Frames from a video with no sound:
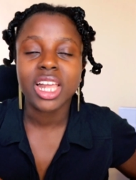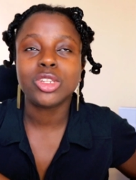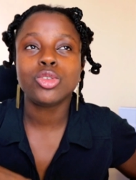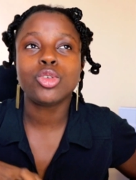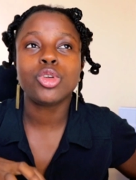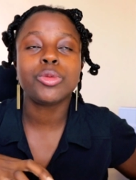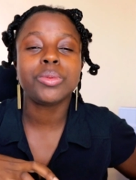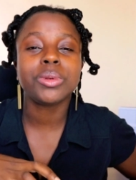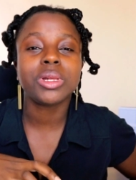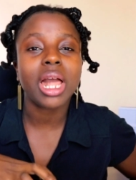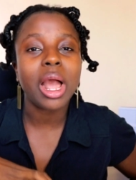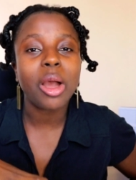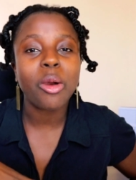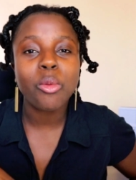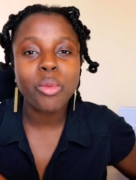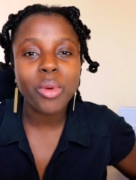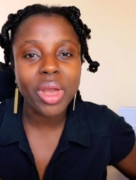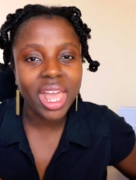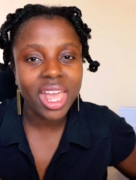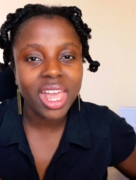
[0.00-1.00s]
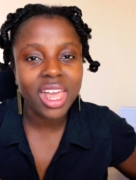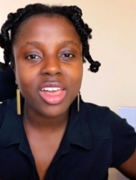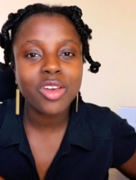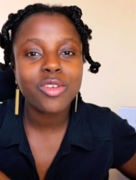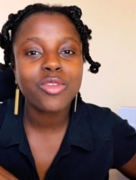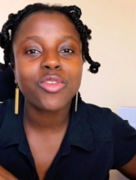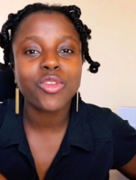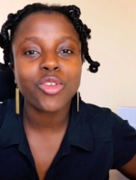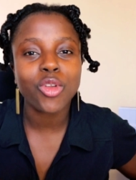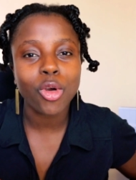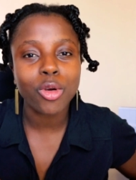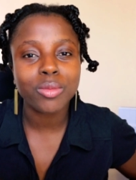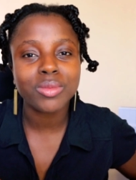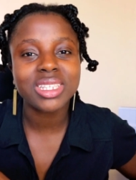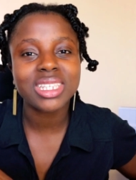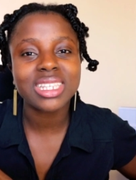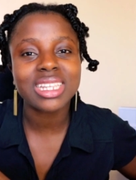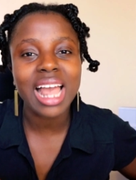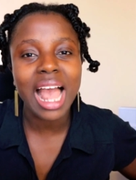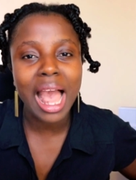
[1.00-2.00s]
and to keep it away from
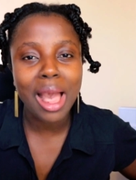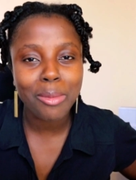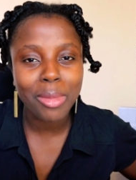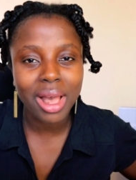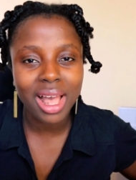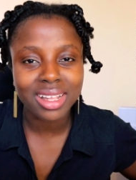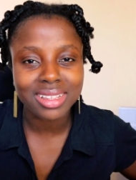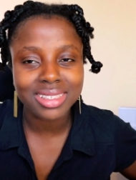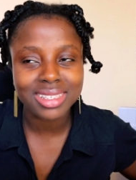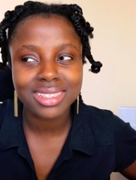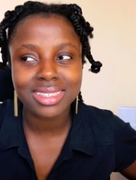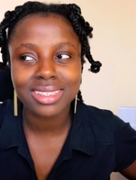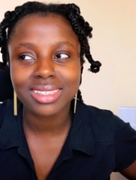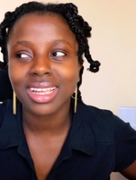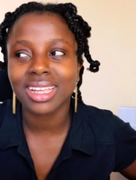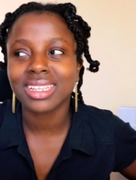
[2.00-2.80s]
scammers